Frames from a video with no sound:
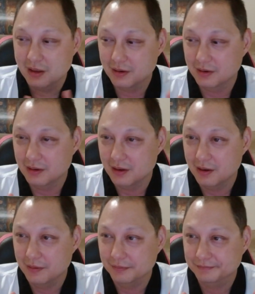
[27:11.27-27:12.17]

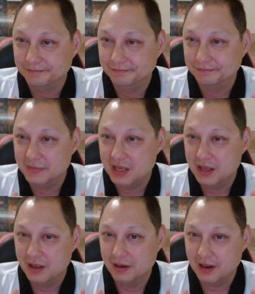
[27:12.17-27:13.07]
And
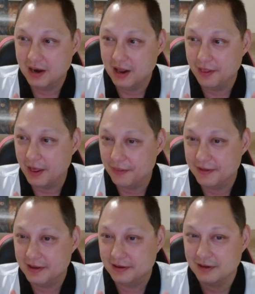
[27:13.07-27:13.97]
I
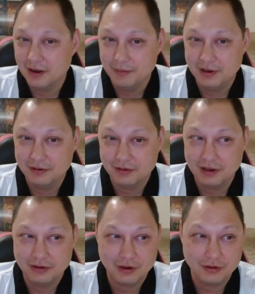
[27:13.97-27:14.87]
think
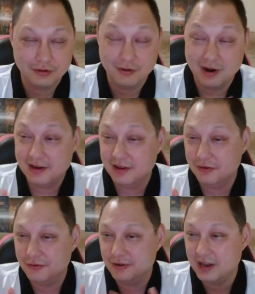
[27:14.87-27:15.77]
it's great
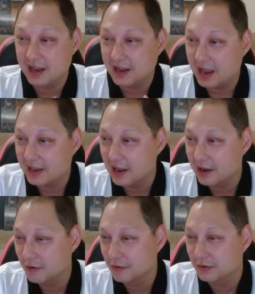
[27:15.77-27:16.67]
history. I couldn't
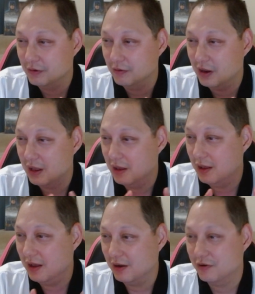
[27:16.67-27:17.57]
go
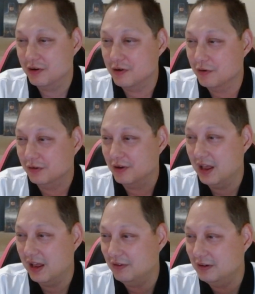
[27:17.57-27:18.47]
into
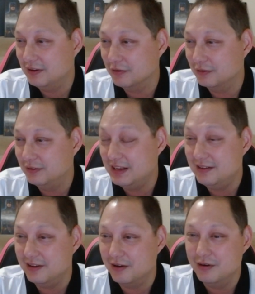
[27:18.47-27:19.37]
every single
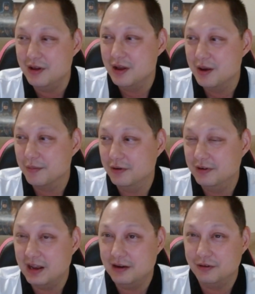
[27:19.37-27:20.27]
detail
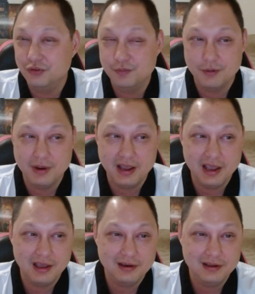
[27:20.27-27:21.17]
pertaining to Superman